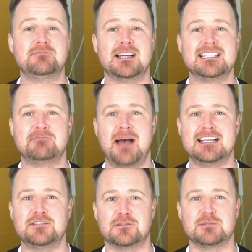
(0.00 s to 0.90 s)
by
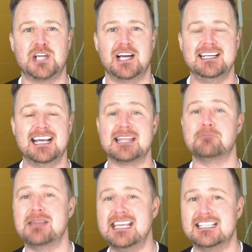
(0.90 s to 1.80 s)
demand from China, the
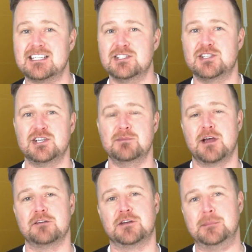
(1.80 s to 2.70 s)
biggest consumer
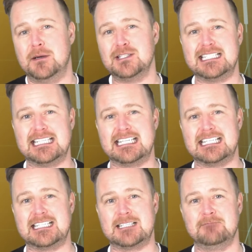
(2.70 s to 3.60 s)
of commodities.